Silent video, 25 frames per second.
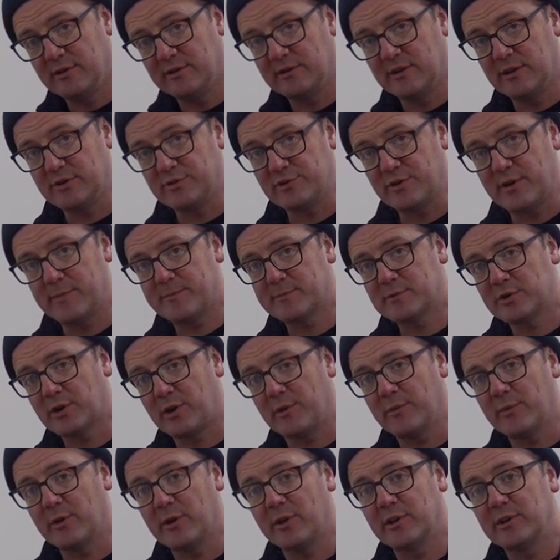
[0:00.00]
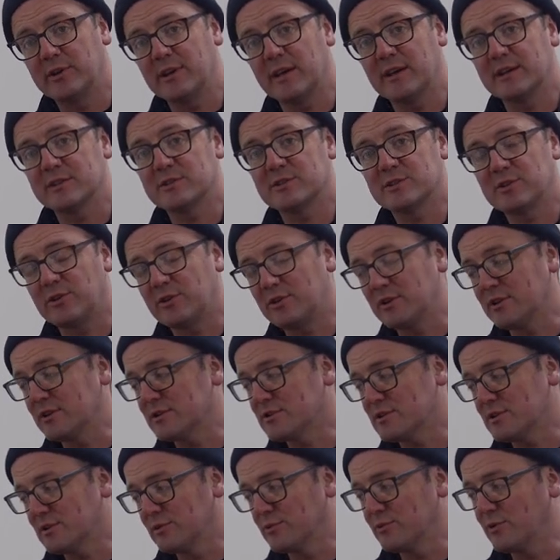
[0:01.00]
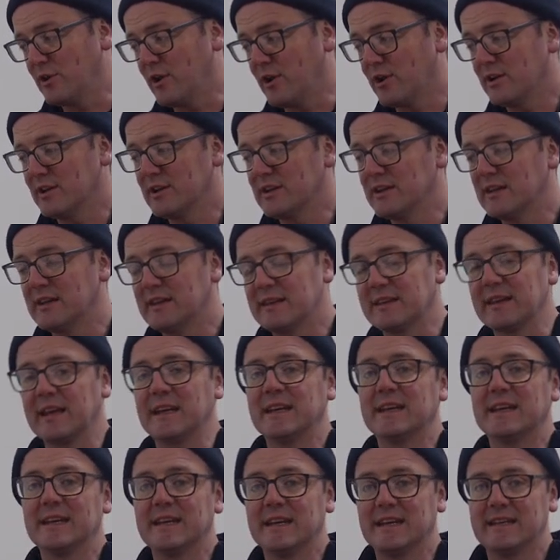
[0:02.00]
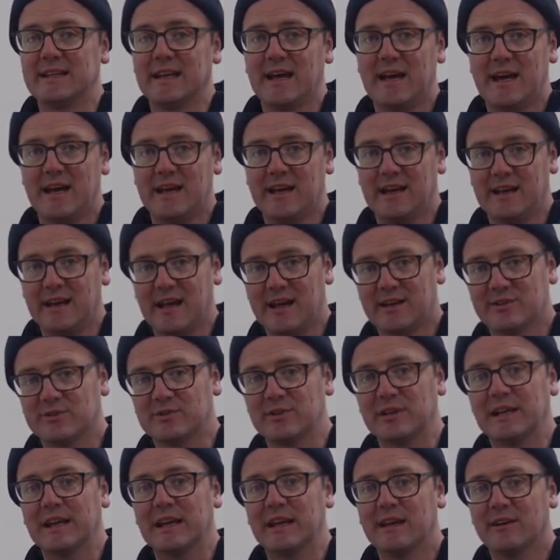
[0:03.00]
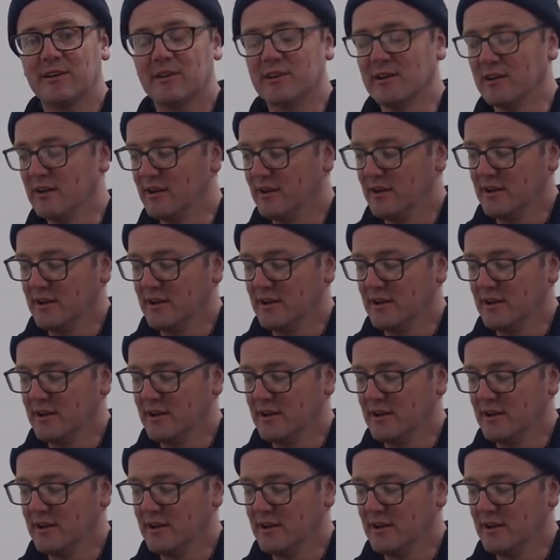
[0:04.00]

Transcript: the drips coming out and it's starting to slow down and you think you need to add an extra litre,